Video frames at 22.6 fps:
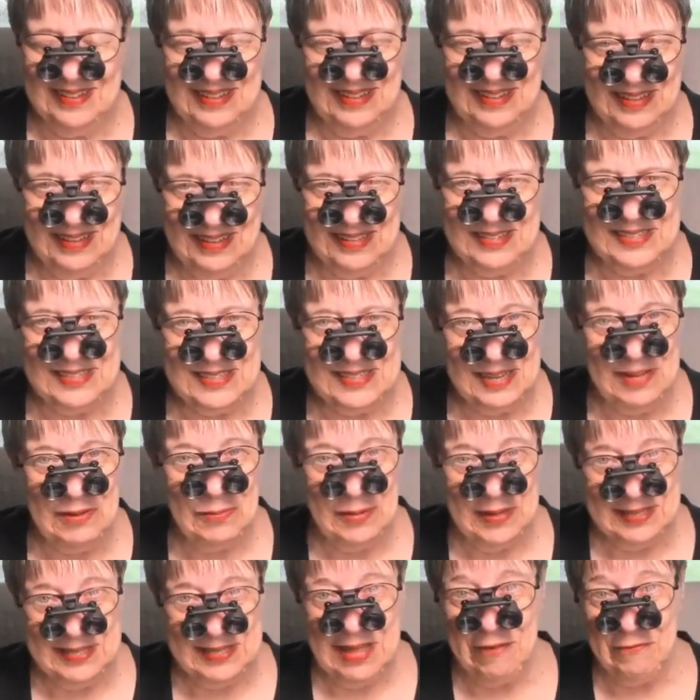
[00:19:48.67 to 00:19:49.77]
Let's see
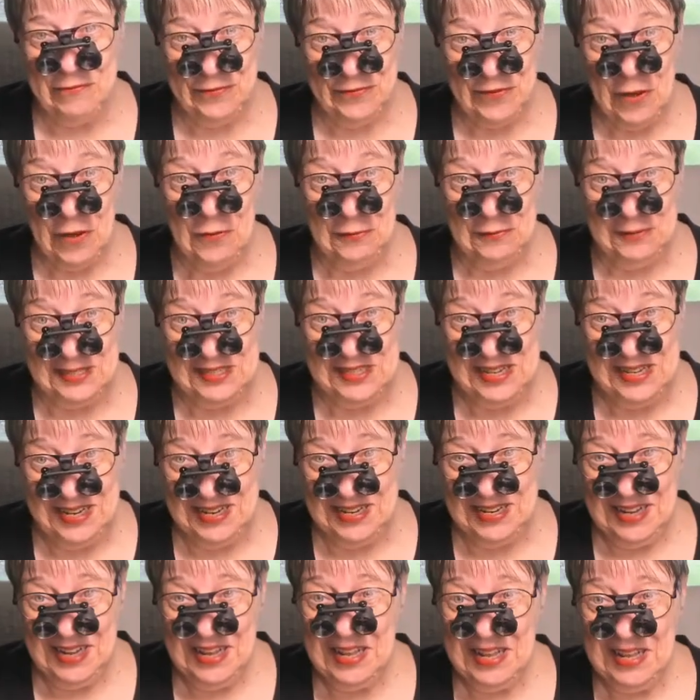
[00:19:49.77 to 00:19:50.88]
what that phone did.
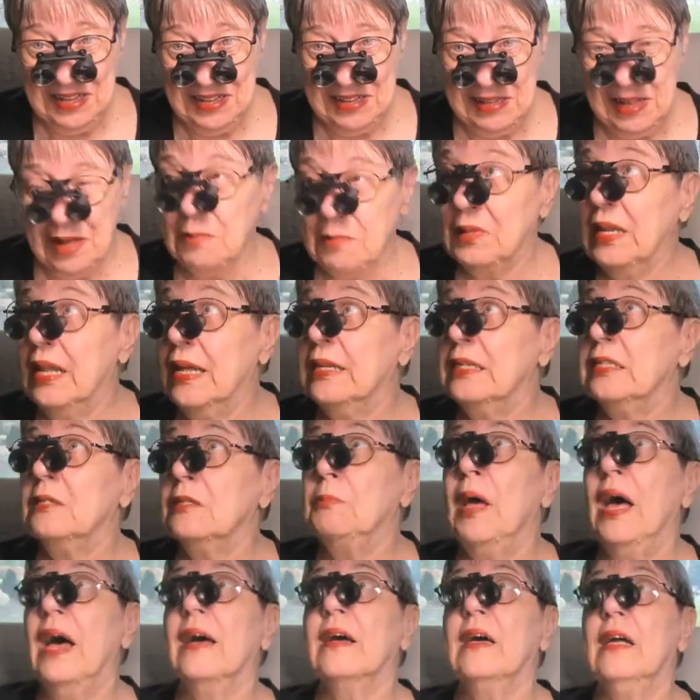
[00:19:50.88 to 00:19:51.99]
I'm glad it's
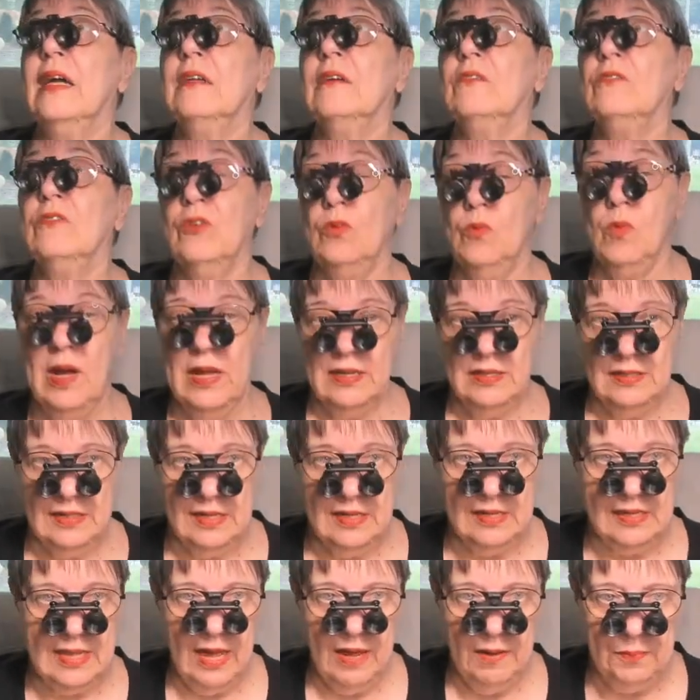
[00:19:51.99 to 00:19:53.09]
back. I don't know why it
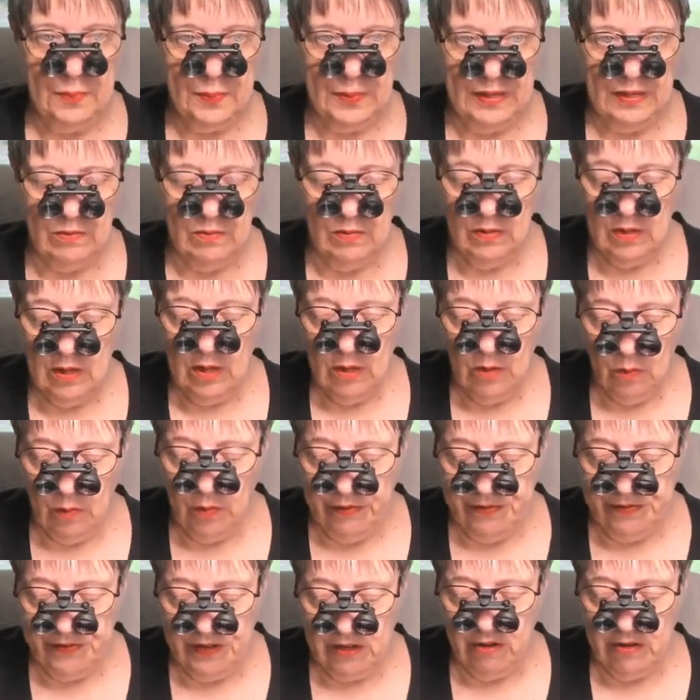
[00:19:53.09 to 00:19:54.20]
did that, but we'll
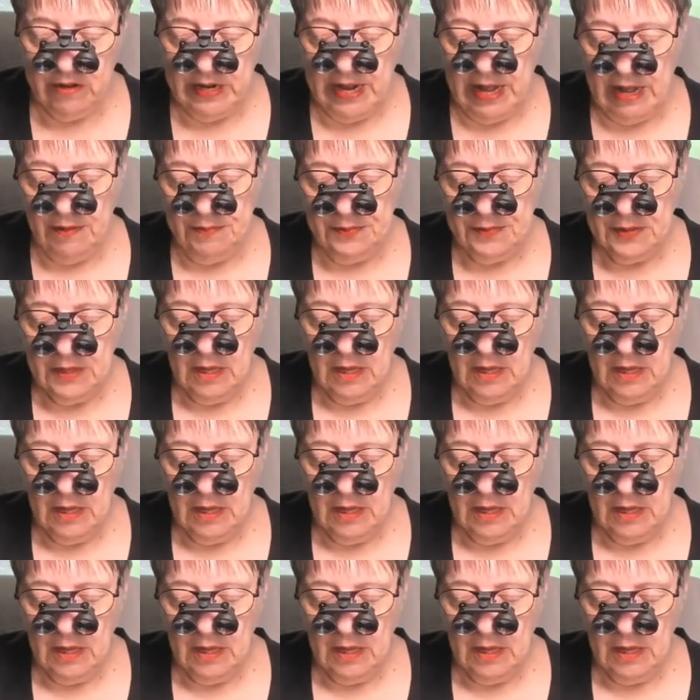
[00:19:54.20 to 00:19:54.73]
figure it out.